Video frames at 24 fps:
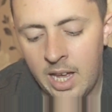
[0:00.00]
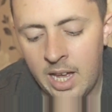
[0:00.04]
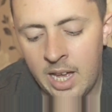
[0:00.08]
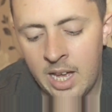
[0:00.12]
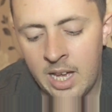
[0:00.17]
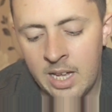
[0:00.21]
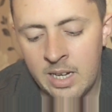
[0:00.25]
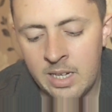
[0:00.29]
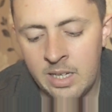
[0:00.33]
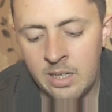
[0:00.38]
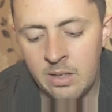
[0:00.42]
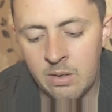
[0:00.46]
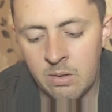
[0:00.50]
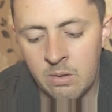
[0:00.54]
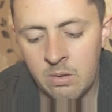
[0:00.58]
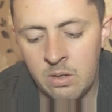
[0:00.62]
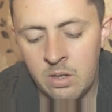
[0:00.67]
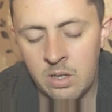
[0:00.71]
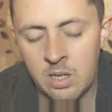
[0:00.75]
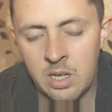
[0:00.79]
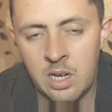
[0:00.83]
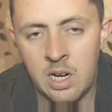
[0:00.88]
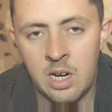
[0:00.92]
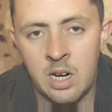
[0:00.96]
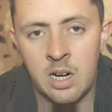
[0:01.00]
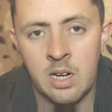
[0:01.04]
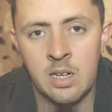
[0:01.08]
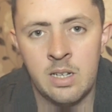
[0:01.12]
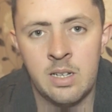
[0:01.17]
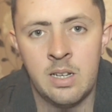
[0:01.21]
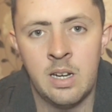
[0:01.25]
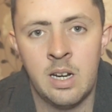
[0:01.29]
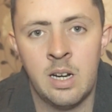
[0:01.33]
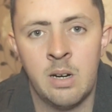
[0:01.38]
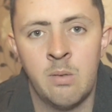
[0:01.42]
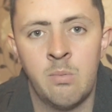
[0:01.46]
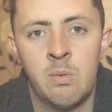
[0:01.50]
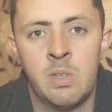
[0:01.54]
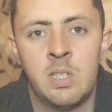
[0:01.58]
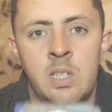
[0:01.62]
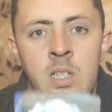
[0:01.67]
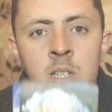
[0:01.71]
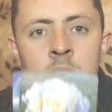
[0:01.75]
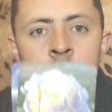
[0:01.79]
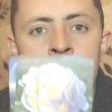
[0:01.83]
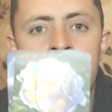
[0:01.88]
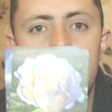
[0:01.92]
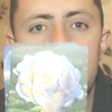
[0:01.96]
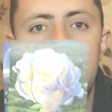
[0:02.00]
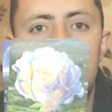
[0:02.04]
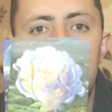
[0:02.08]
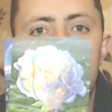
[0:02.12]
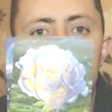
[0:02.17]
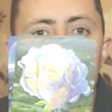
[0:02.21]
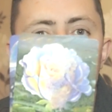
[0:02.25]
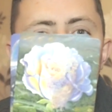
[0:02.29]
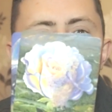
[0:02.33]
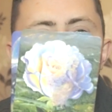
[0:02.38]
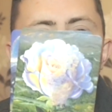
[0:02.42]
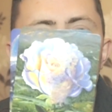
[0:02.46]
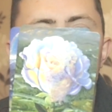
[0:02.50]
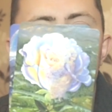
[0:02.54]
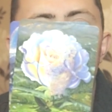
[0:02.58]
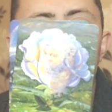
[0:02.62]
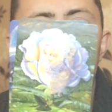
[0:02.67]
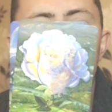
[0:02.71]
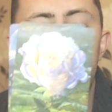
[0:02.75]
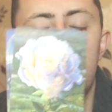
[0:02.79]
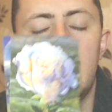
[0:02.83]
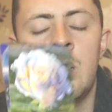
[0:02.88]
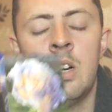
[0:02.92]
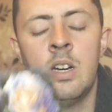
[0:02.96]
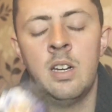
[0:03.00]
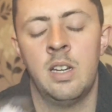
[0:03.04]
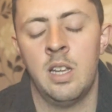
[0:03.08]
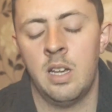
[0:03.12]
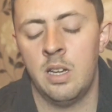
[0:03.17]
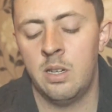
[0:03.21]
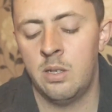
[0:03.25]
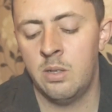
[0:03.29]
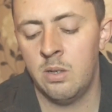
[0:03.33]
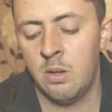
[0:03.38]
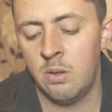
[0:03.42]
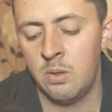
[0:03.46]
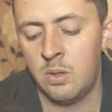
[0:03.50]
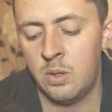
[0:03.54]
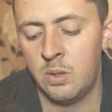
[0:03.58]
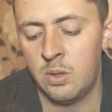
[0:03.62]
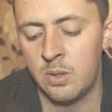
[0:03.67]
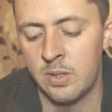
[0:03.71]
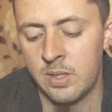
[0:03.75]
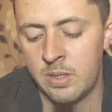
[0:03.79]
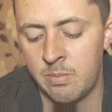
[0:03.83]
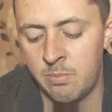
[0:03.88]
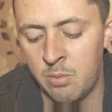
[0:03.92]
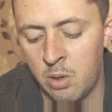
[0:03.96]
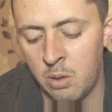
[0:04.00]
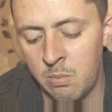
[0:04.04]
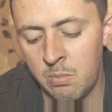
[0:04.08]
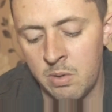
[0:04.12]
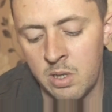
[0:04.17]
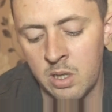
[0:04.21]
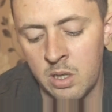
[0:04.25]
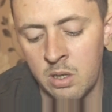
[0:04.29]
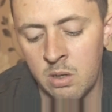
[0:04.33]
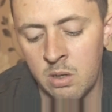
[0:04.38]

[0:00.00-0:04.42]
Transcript: And the other card there, which is the Higher Ground card that I showed you just a moment